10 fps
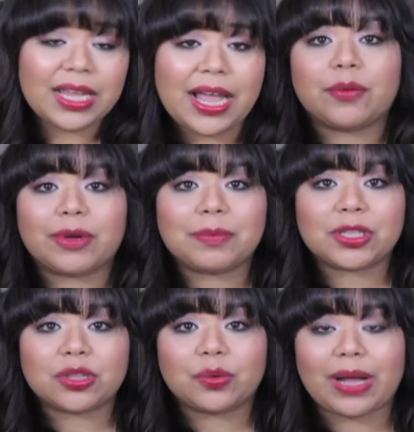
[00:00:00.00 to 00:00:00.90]
I rub
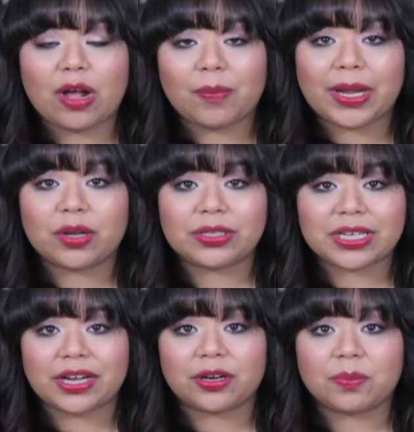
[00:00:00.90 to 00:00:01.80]
it throughout my
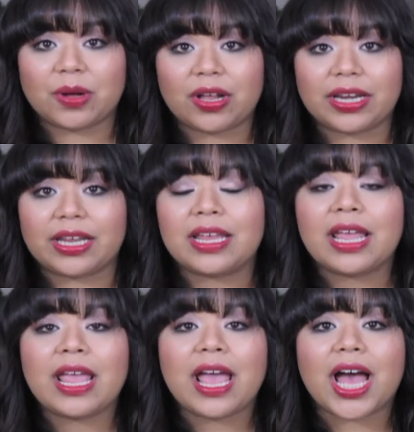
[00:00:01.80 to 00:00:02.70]
entire body.
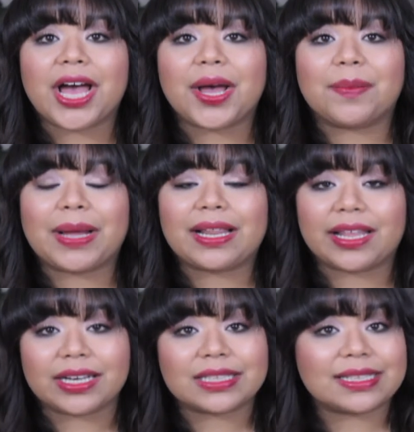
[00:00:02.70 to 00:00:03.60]
I
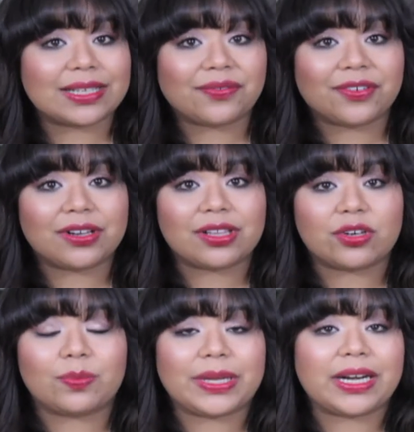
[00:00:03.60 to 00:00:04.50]
let it sit for a
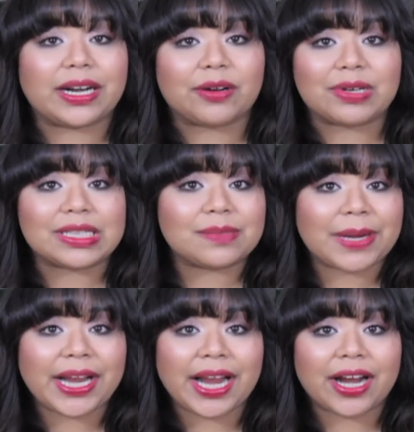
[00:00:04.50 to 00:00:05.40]
little bit and I rinse my
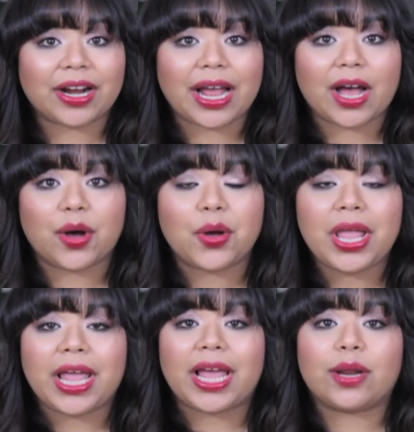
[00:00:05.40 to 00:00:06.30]
hair out,
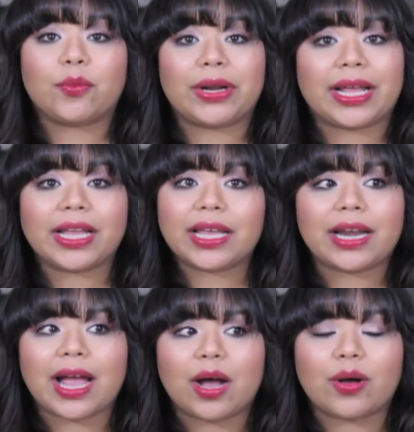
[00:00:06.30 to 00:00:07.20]
and when I get
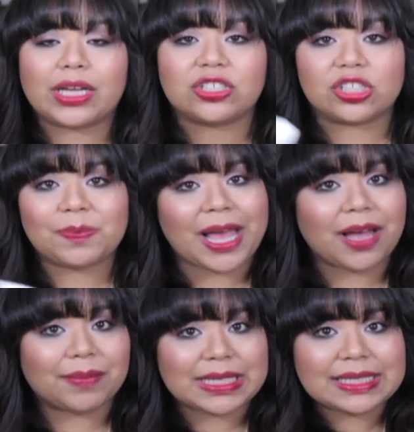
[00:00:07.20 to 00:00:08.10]
out I just
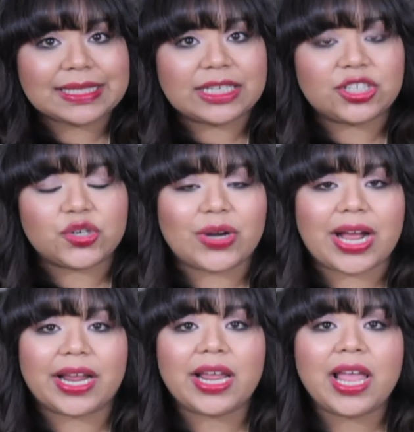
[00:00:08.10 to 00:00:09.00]
pat my skin
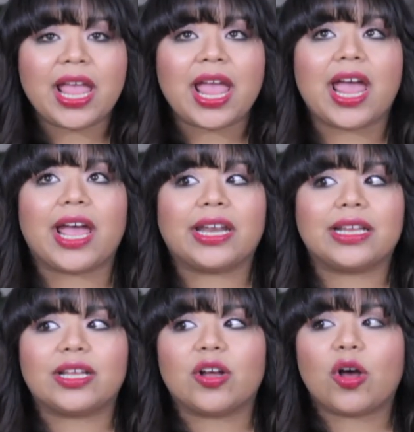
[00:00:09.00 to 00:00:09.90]
dry,
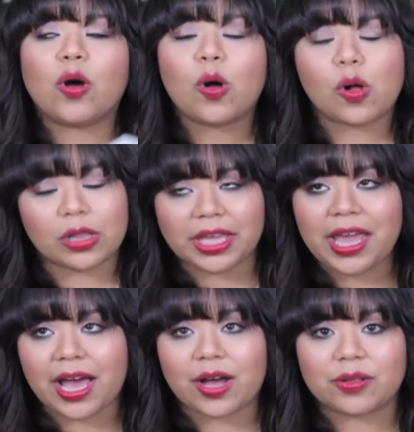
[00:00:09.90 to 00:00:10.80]
and holy
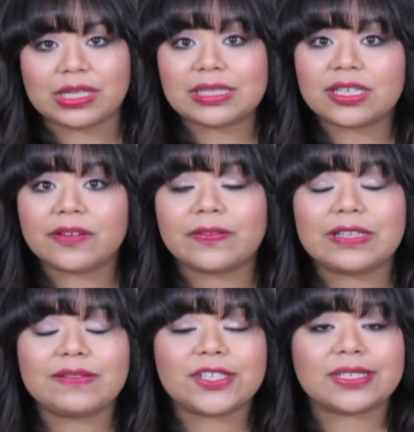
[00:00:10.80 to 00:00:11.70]
cow, this stuff
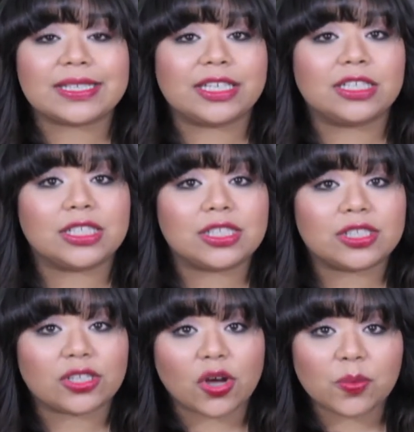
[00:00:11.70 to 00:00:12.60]
leaves your skin
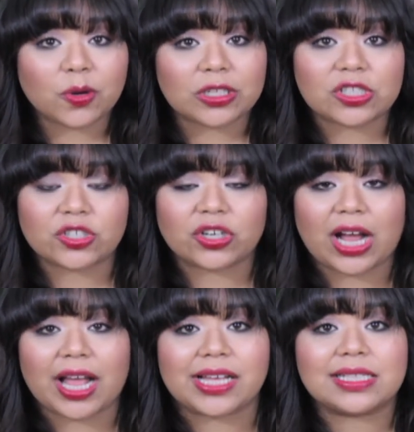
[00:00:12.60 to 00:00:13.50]
so
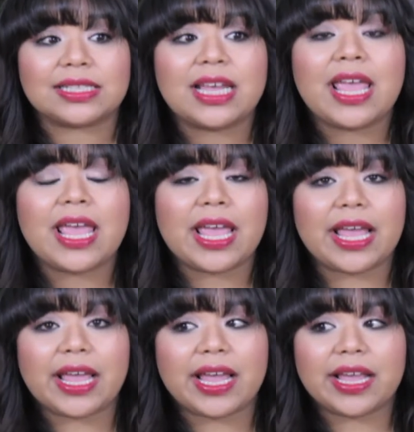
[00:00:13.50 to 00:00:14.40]
moisturized.
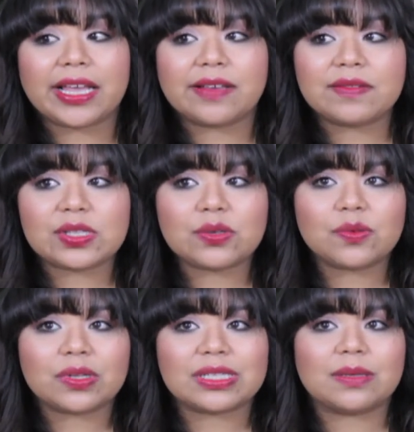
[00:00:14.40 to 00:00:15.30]
It gives
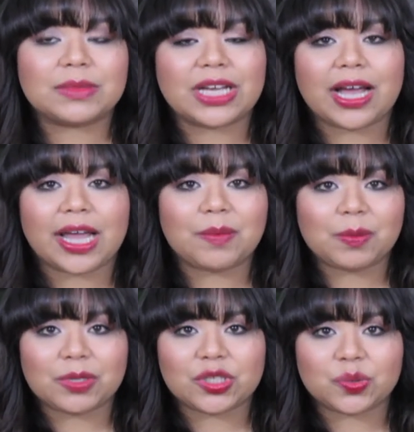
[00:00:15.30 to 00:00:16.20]
you some time
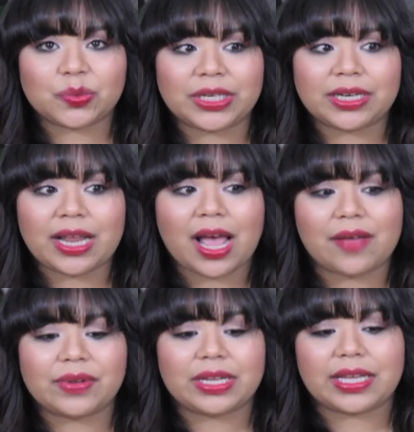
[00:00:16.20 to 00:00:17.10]
in between
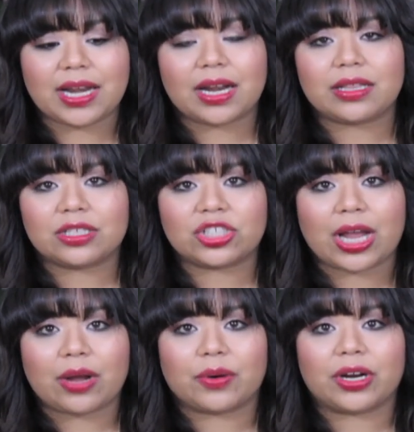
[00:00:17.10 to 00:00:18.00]
having to get out of the
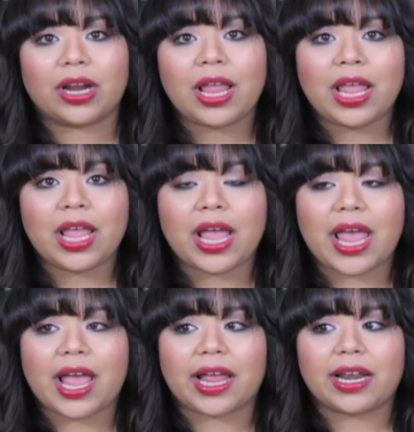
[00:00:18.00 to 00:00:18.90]
shower
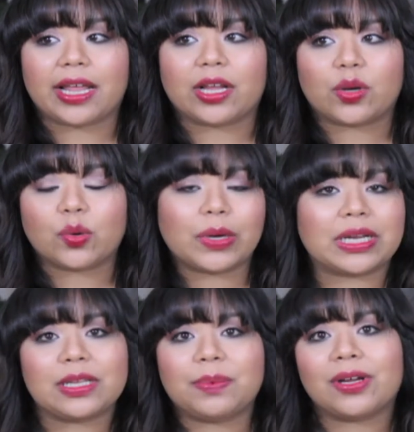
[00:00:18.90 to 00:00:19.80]
and like
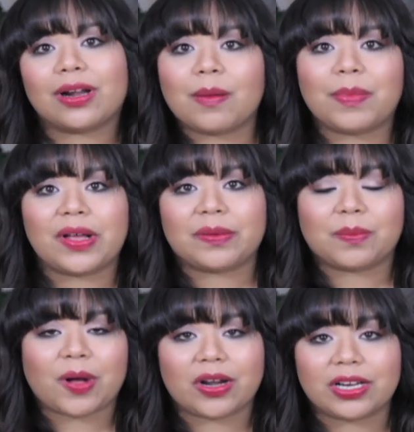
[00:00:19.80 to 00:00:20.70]
quickly put on
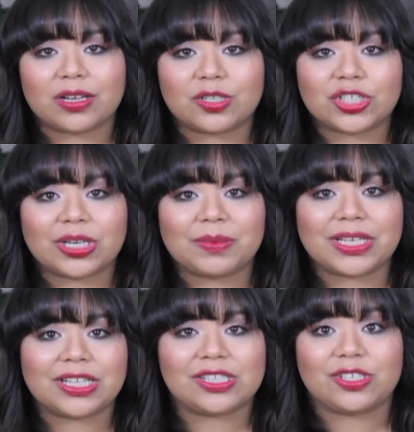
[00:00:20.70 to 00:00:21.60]
body lotion,
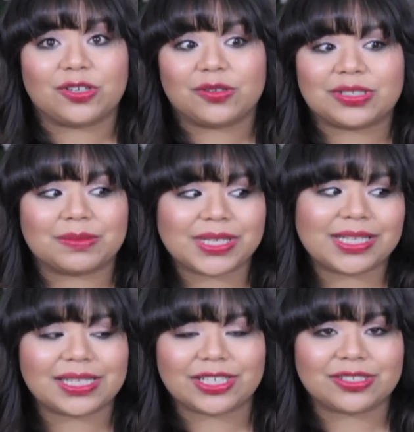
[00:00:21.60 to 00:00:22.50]
because you know
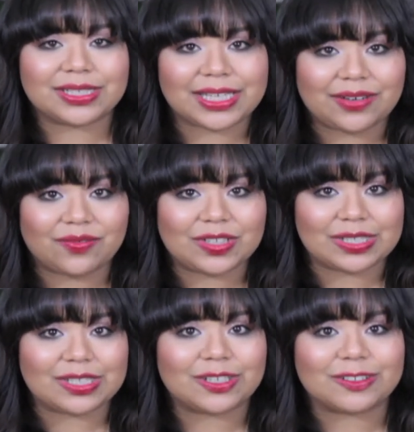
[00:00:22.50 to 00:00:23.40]
sometimes like your skin feels
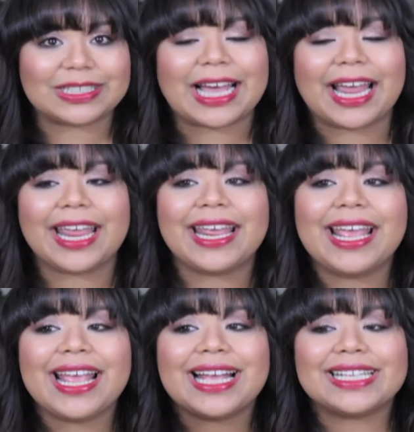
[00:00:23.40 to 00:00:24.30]
a little tight.
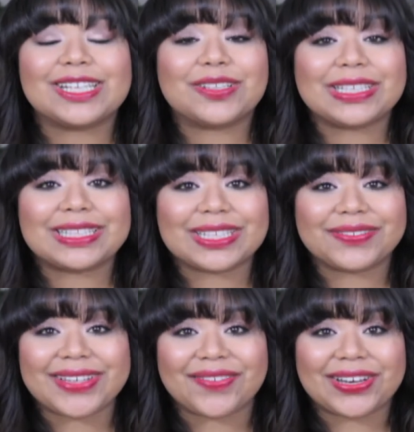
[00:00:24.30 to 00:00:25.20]
So this
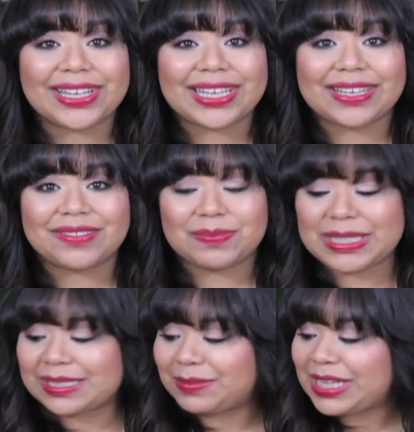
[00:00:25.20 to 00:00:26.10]
stuff definitely gives me
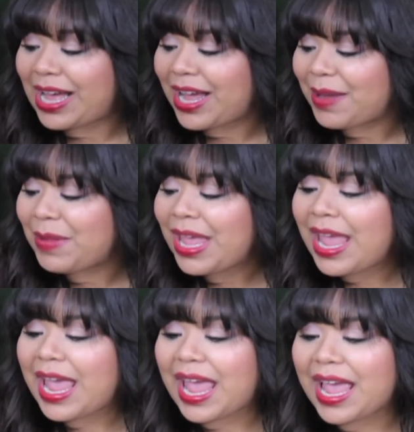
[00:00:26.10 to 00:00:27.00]
some time,
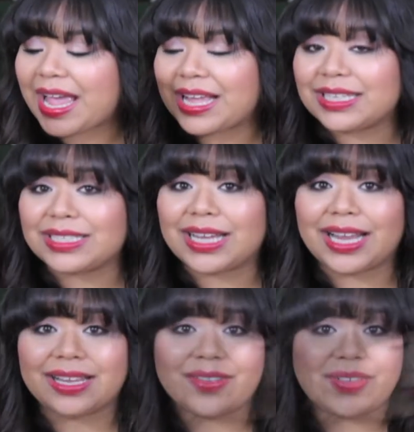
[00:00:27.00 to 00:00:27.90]
and
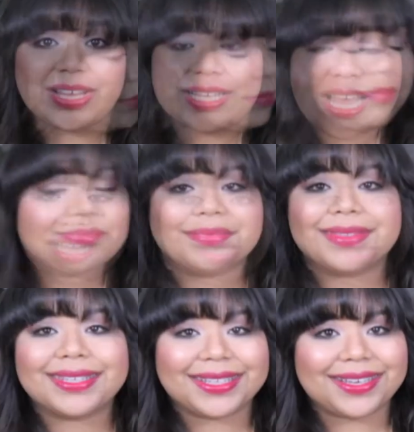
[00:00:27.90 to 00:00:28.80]
I love it. It has a
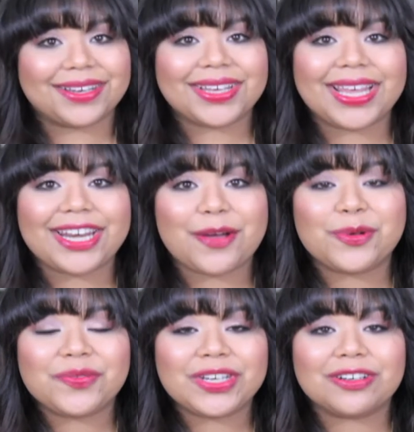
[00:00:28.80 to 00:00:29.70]
okay, now
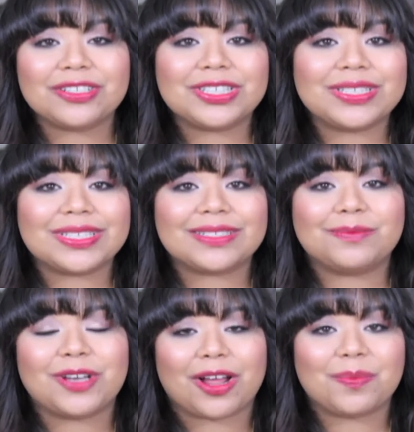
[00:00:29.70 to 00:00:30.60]
moving on to
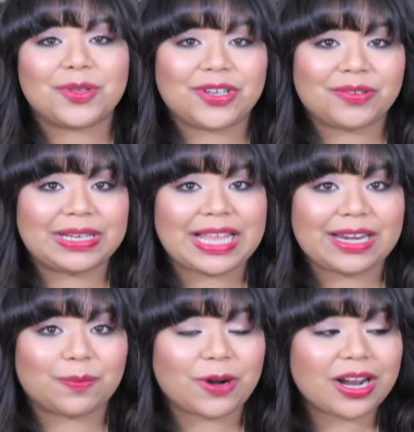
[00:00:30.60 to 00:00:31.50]
some non-beauty
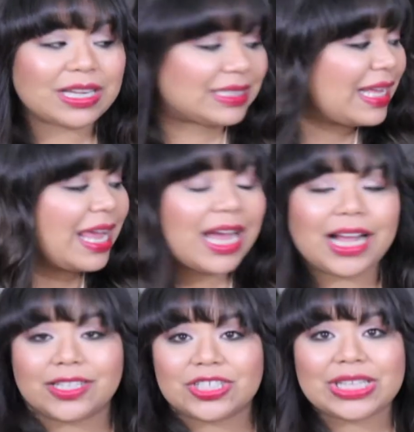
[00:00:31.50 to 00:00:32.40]
related products.
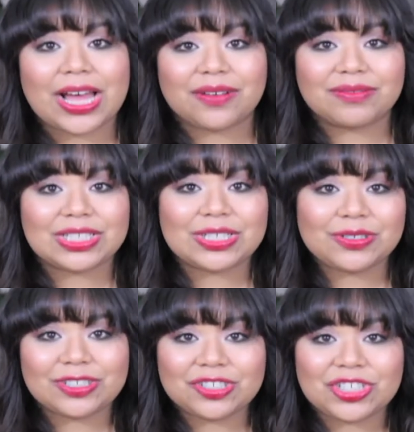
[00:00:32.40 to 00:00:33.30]
I just have two
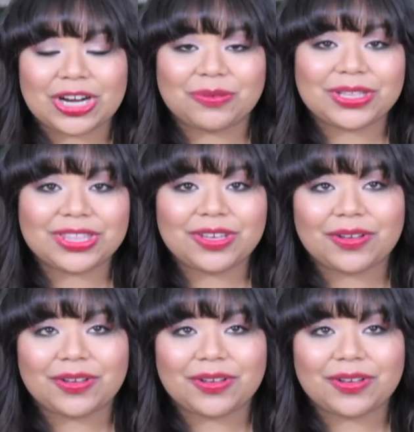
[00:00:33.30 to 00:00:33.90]
to share with you.